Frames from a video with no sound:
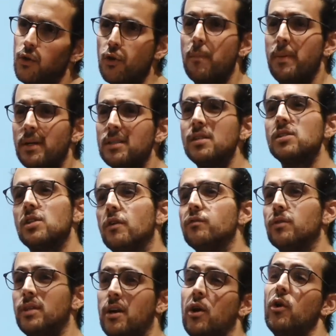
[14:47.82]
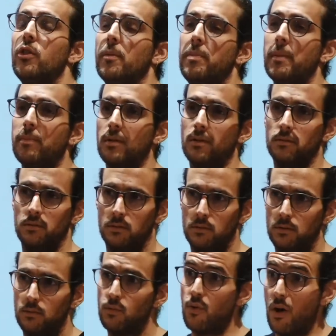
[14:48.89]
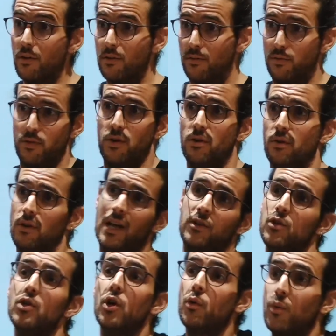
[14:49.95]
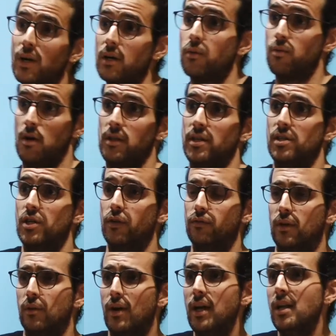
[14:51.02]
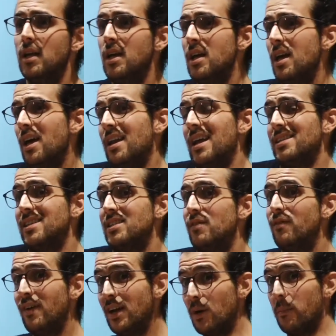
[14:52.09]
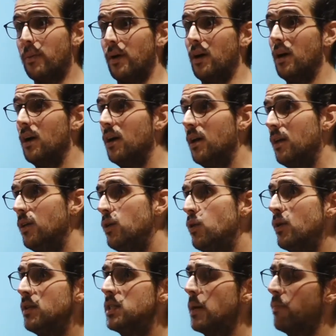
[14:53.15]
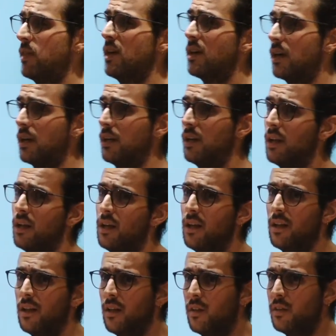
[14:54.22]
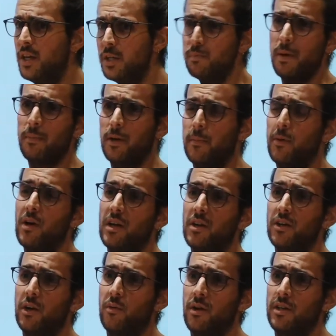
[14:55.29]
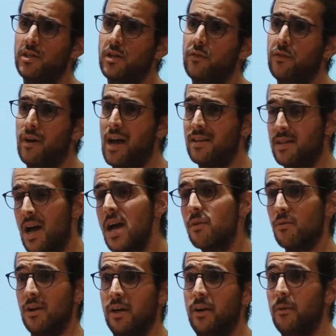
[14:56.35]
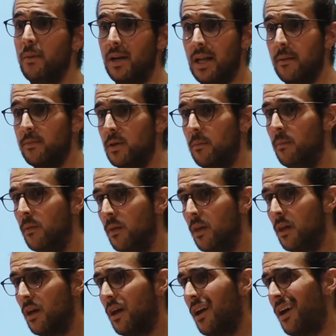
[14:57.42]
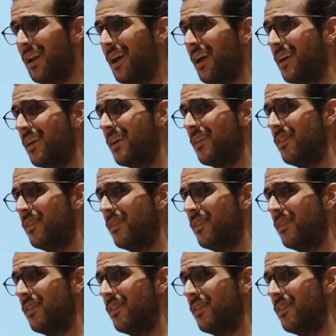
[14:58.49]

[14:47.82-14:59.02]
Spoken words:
building software that other people run for you. Like you don't really run the software, right? And as a developer, you end up thinking, these people are probably going to run the software as I run it on my laptop. And like,